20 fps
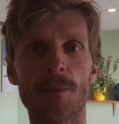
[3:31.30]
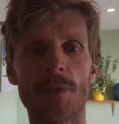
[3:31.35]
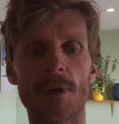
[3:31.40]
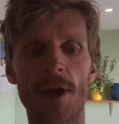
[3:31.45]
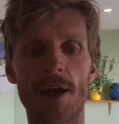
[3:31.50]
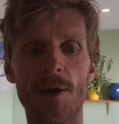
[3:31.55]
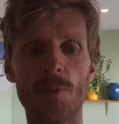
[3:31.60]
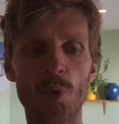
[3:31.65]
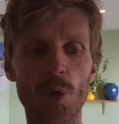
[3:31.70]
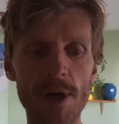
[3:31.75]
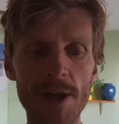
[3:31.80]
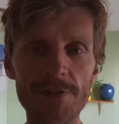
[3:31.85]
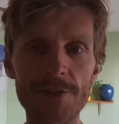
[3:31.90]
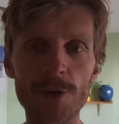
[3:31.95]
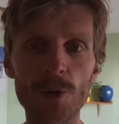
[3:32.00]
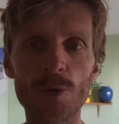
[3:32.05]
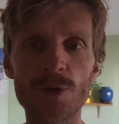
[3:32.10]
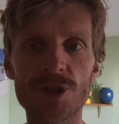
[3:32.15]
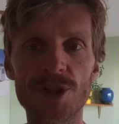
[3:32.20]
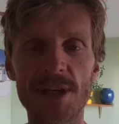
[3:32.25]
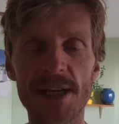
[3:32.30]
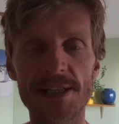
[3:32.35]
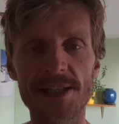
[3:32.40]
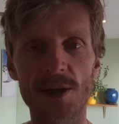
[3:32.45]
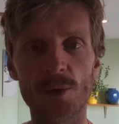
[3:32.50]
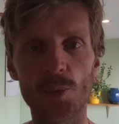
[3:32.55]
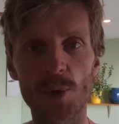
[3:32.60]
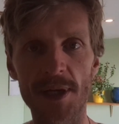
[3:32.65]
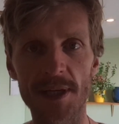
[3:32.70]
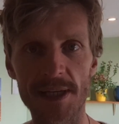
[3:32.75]
and whatever your genetic
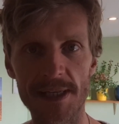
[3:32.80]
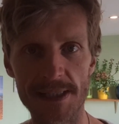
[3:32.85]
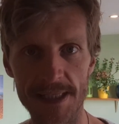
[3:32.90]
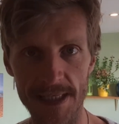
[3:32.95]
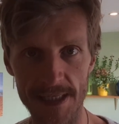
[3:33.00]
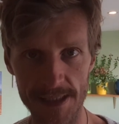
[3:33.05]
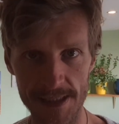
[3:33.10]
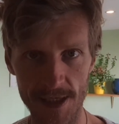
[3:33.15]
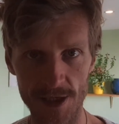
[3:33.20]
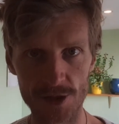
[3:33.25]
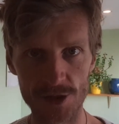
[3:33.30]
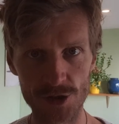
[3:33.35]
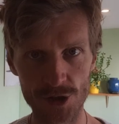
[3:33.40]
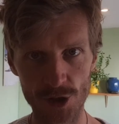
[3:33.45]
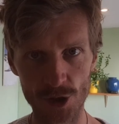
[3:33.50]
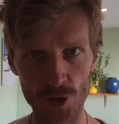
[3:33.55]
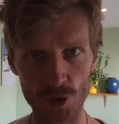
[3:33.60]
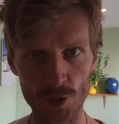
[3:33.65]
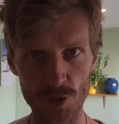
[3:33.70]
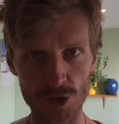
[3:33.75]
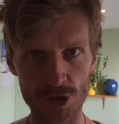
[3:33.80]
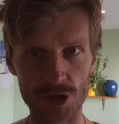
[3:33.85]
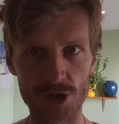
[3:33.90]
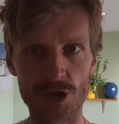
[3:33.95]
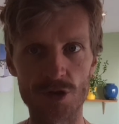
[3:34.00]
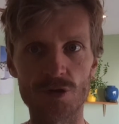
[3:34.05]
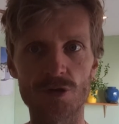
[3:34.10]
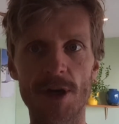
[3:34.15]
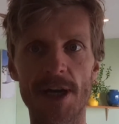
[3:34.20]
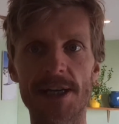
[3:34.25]
weakness is to
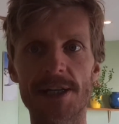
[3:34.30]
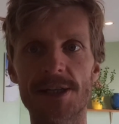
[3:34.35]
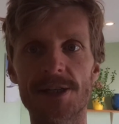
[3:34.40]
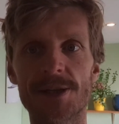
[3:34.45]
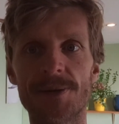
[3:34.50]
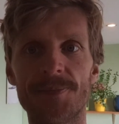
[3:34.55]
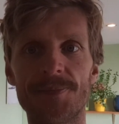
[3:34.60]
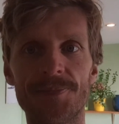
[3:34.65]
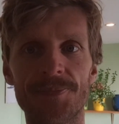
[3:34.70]
stress.